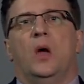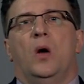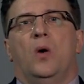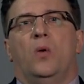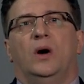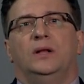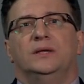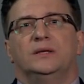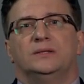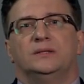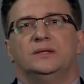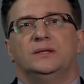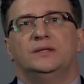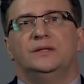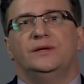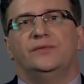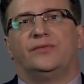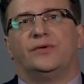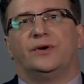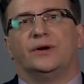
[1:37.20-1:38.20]
What is the
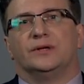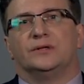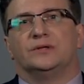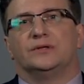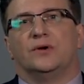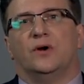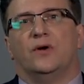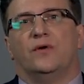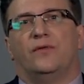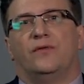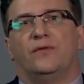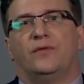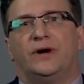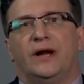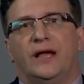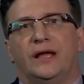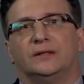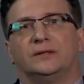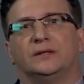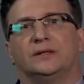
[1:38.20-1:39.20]
difference of
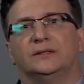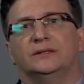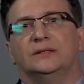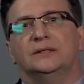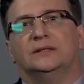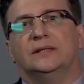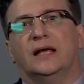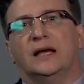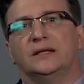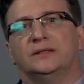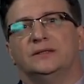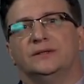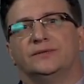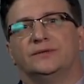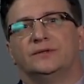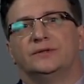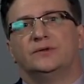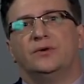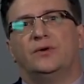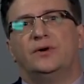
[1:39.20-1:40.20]
retro detective
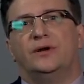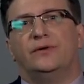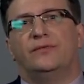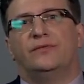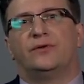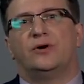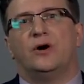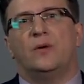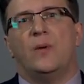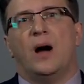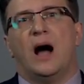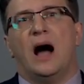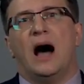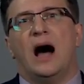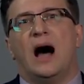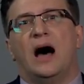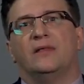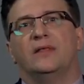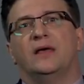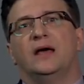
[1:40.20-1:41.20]
story from
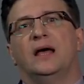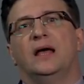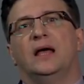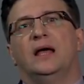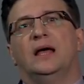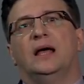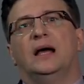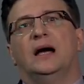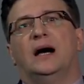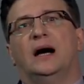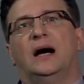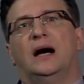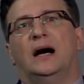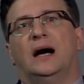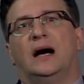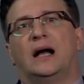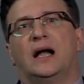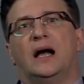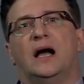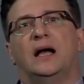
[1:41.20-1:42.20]
other
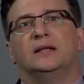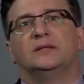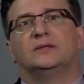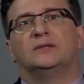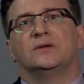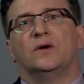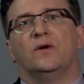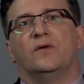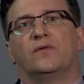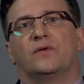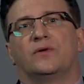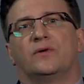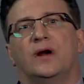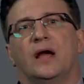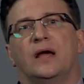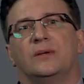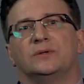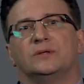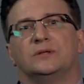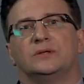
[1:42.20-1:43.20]
kinds of
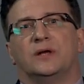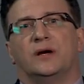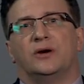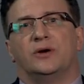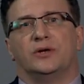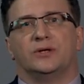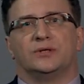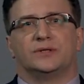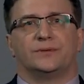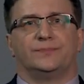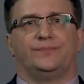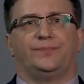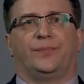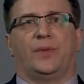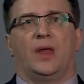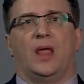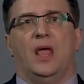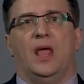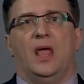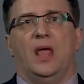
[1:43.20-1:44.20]
crime stories?
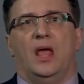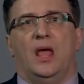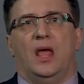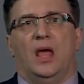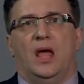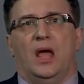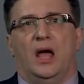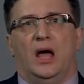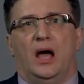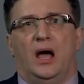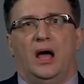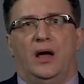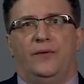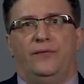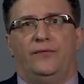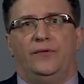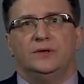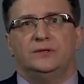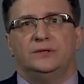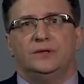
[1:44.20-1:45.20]

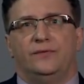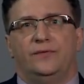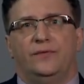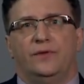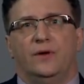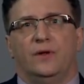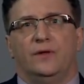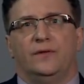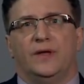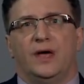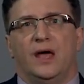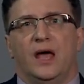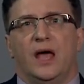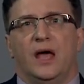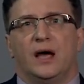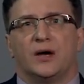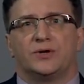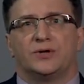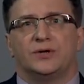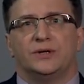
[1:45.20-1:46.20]
First of all, the
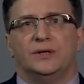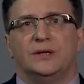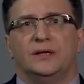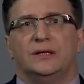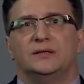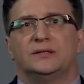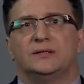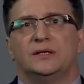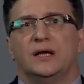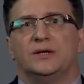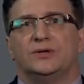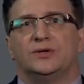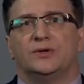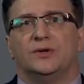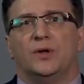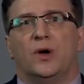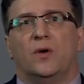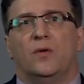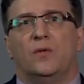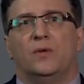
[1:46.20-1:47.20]
action in such
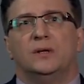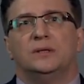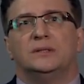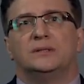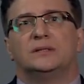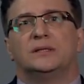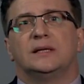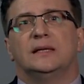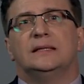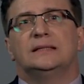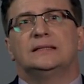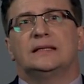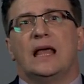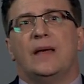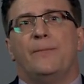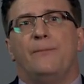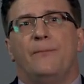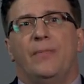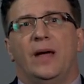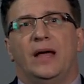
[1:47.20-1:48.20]
novels is
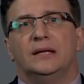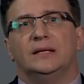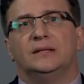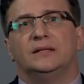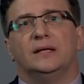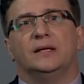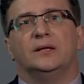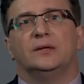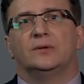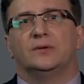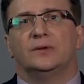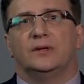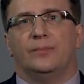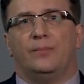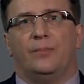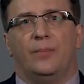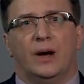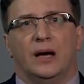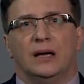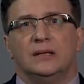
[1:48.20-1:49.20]
embedded into the
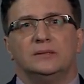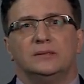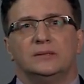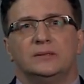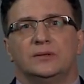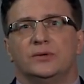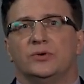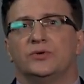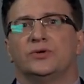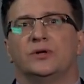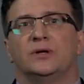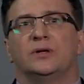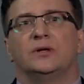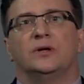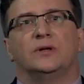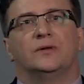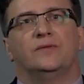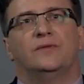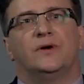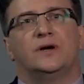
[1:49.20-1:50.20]
past, usually
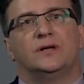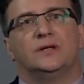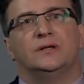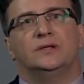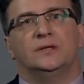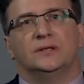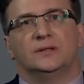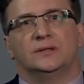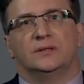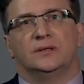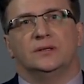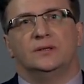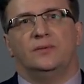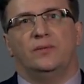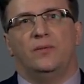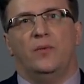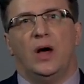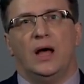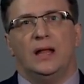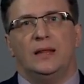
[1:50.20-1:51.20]
not very distant
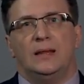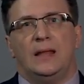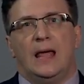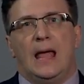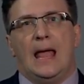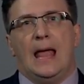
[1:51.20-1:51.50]
one.